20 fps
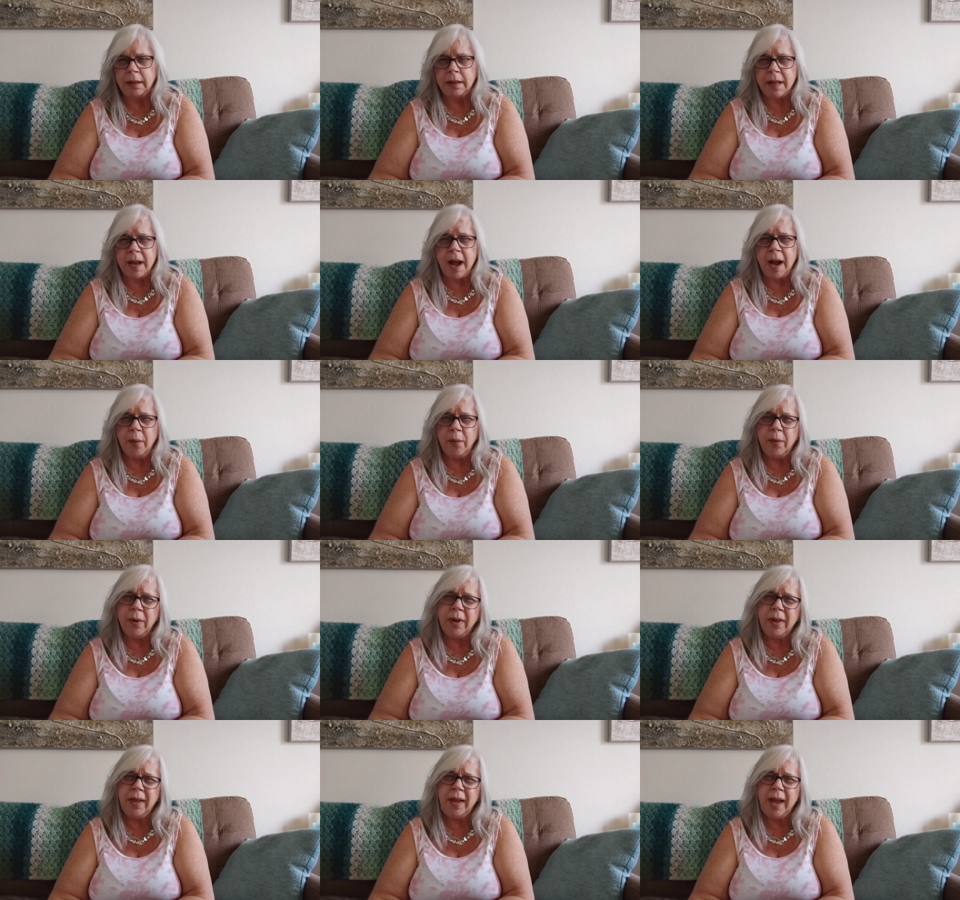not
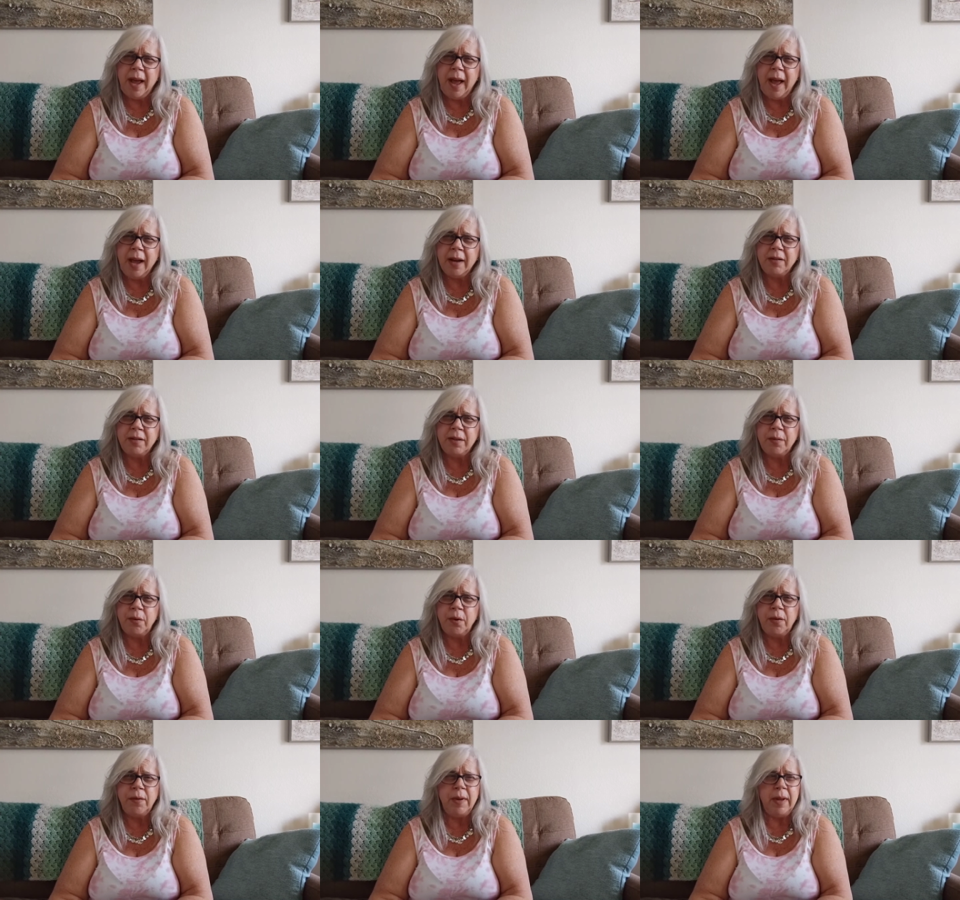really an
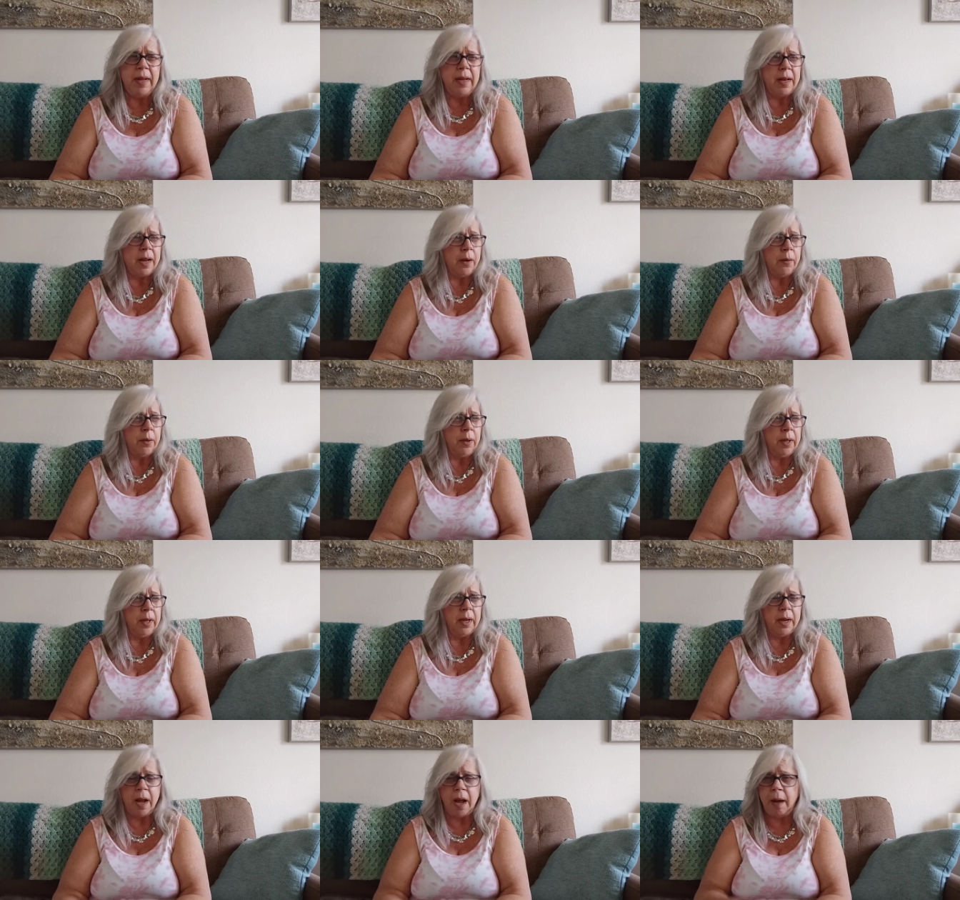action movie and not
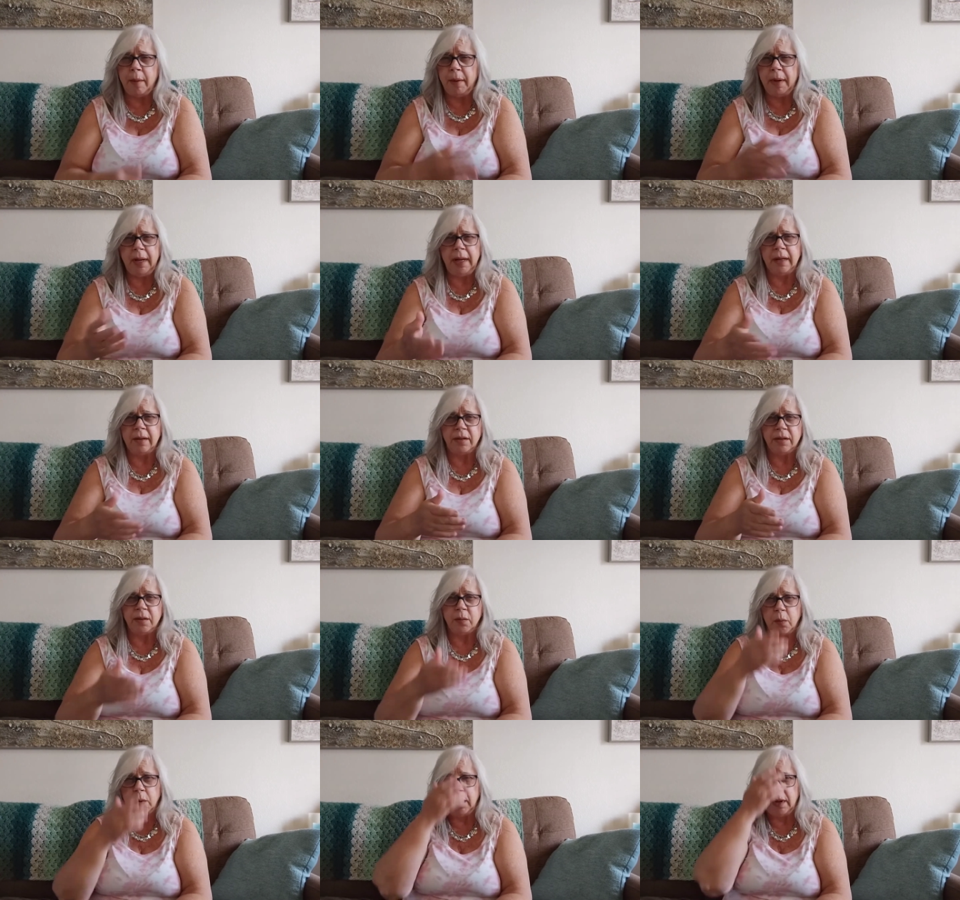really a comedy. It's
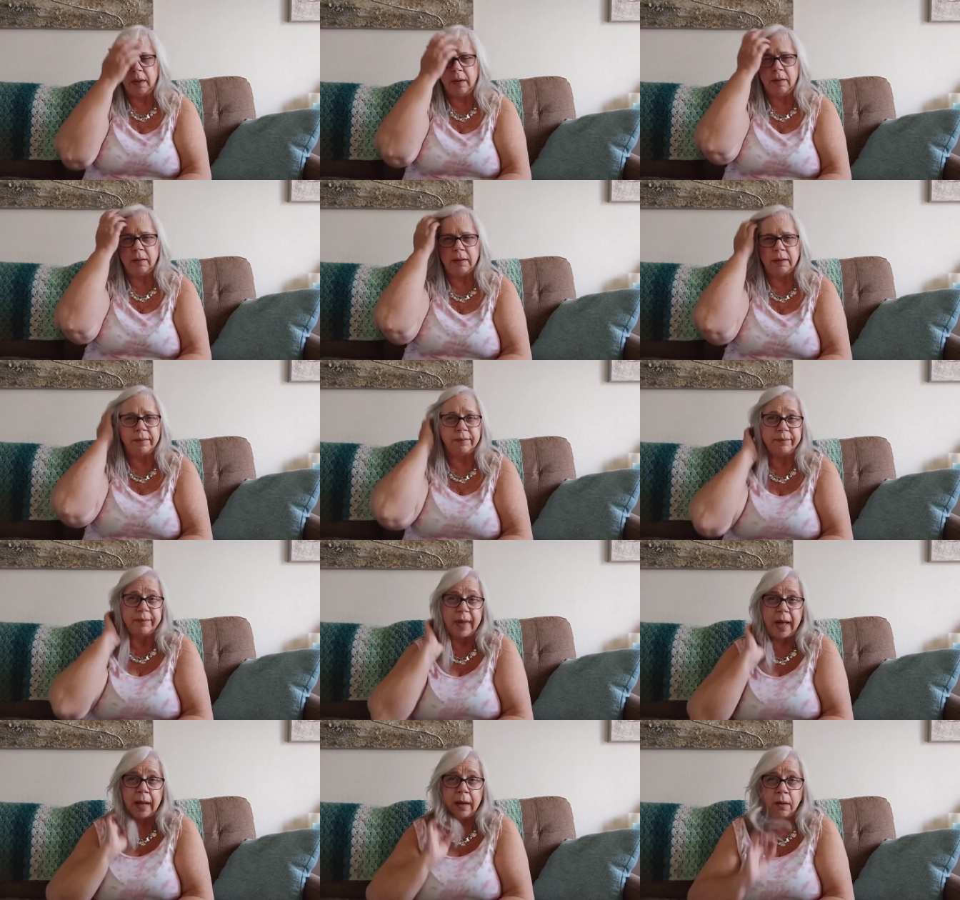just one of those,
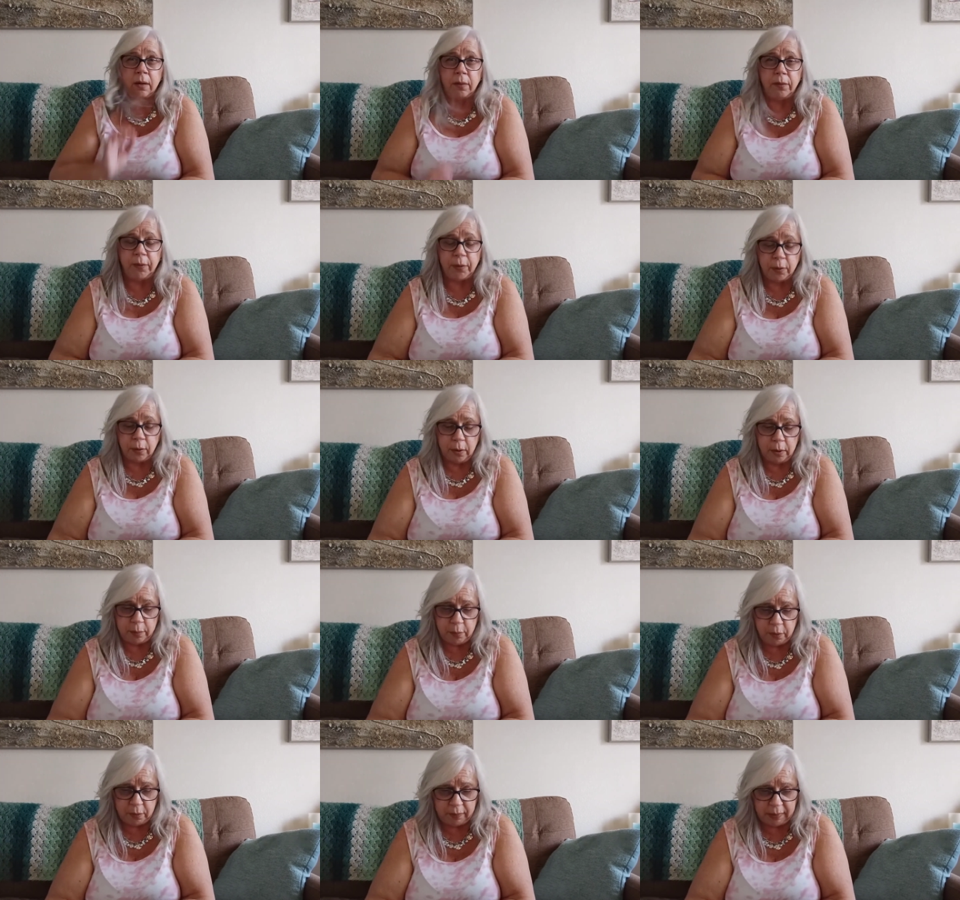I don't know,
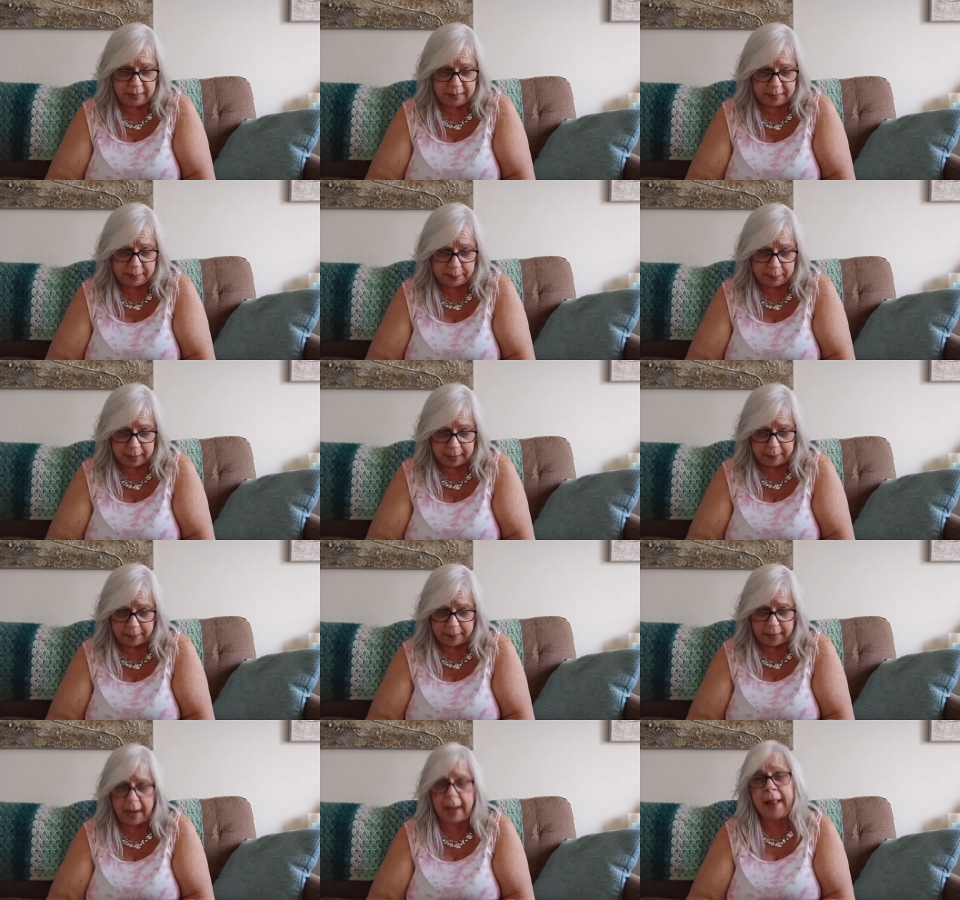feel-good movies.
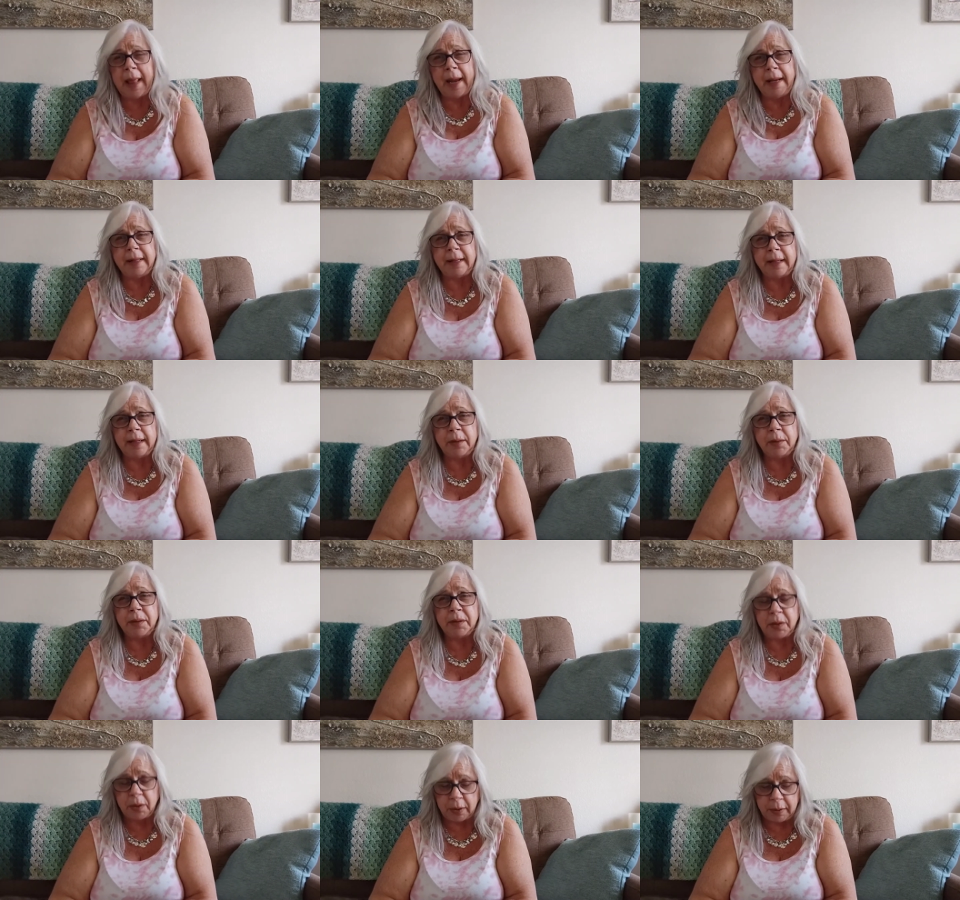But I liked it.
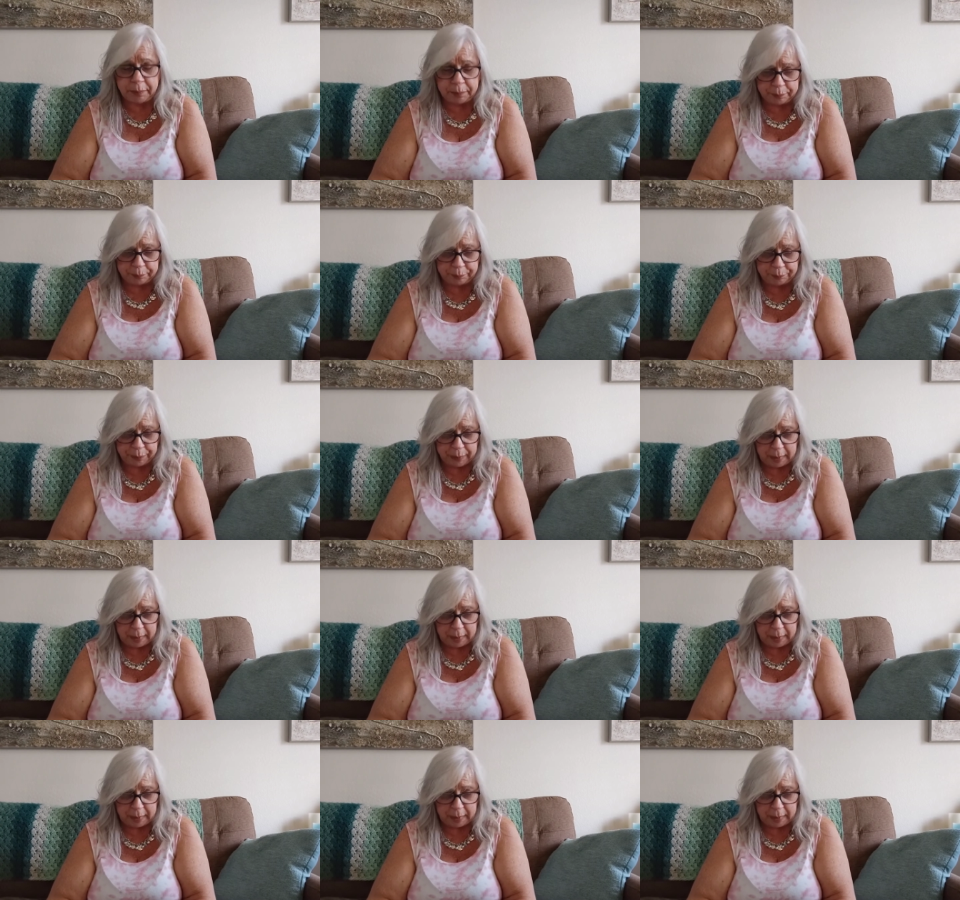It was good.